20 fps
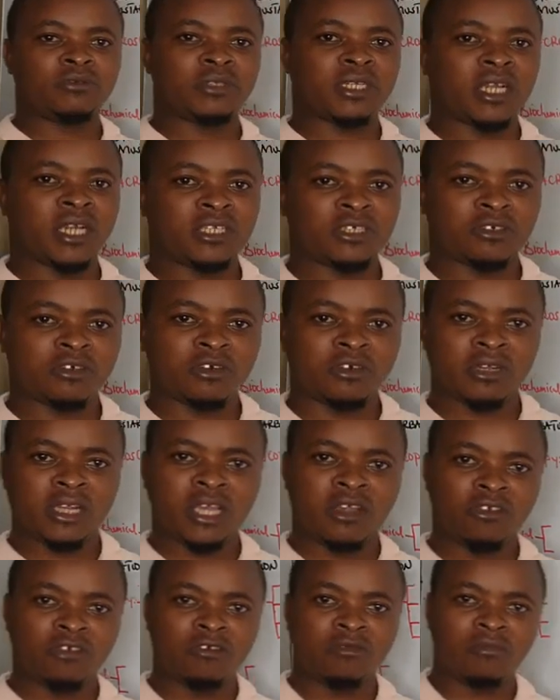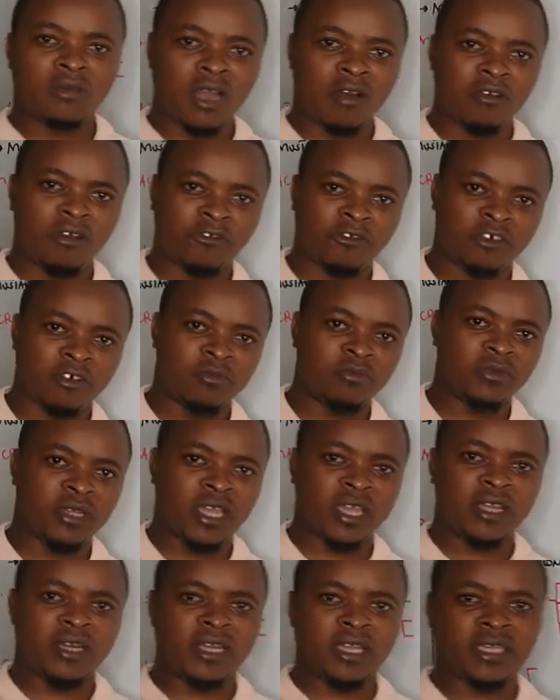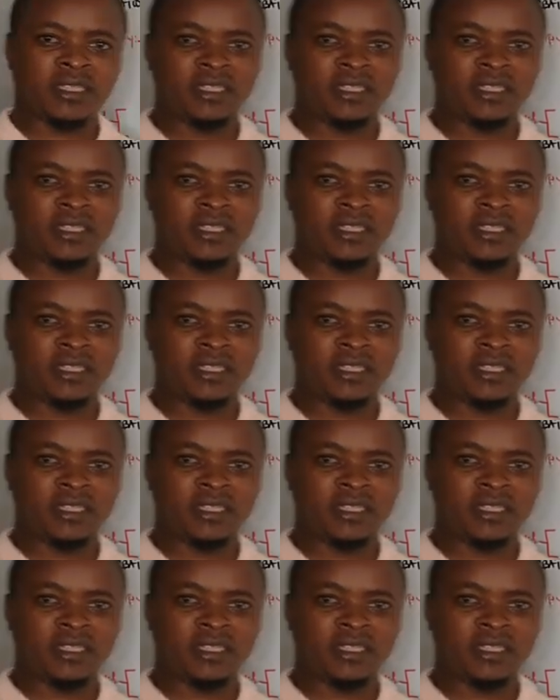we can call a room away from any